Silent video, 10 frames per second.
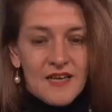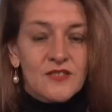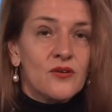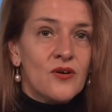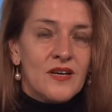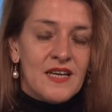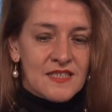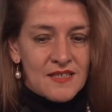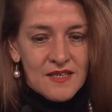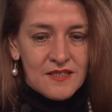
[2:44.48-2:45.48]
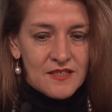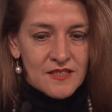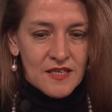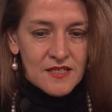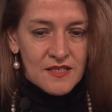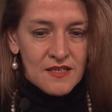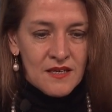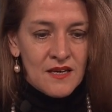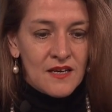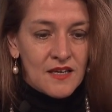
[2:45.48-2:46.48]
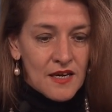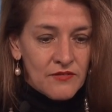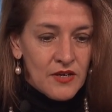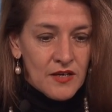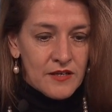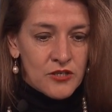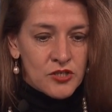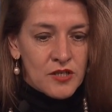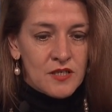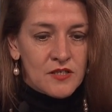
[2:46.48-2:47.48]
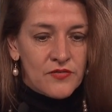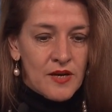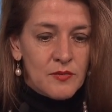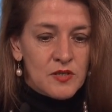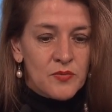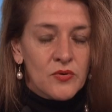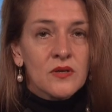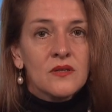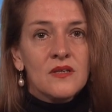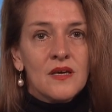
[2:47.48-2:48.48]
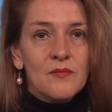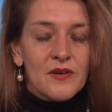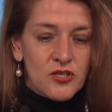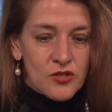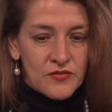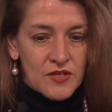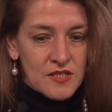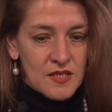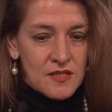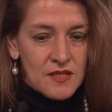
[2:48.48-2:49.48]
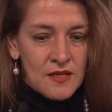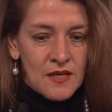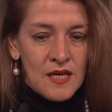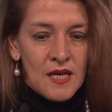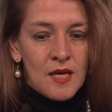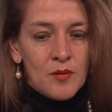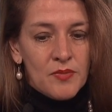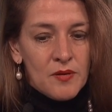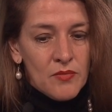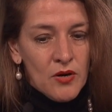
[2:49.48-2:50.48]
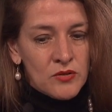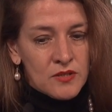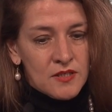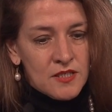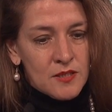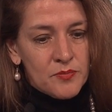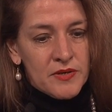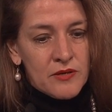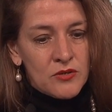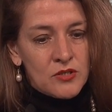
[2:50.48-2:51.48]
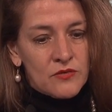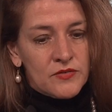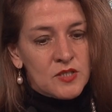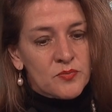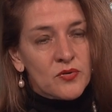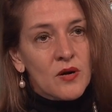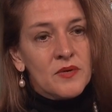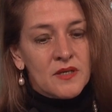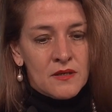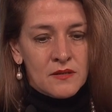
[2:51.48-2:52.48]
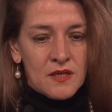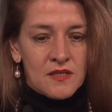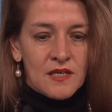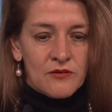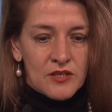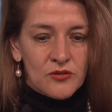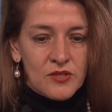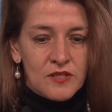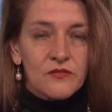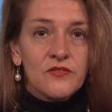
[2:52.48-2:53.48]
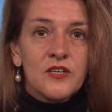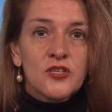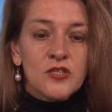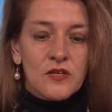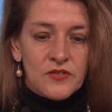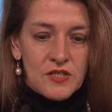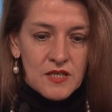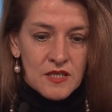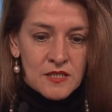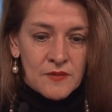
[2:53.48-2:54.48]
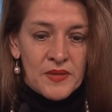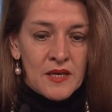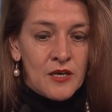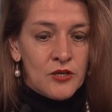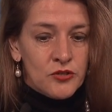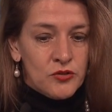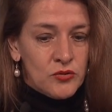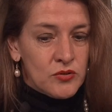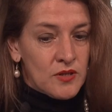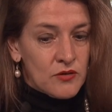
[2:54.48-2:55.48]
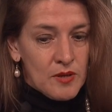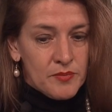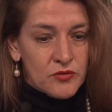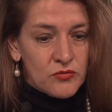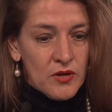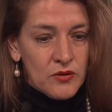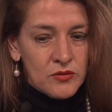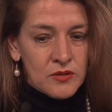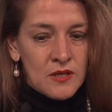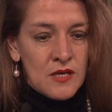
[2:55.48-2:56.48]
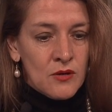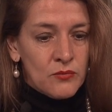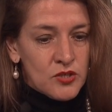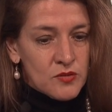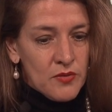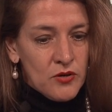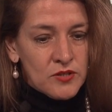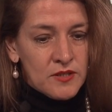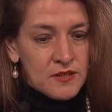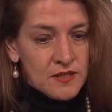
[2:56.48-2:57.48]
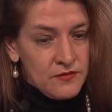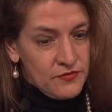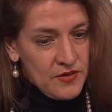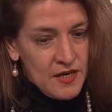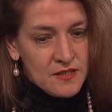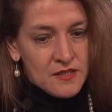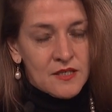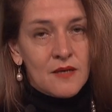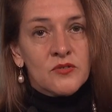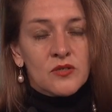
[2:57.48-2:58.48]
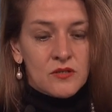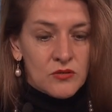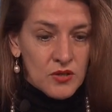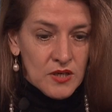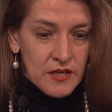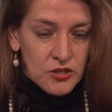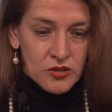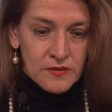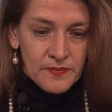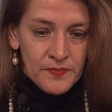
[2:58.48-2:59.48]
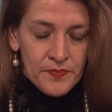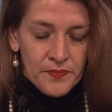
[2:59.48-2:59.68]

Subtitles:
As early as 1960, Kevin Lynch, in his famous book The Image of the City, bemoaned the disappearance of these prominent and characteristic features of cities, due to their rapid growth, which mostly defied attempts at regulation.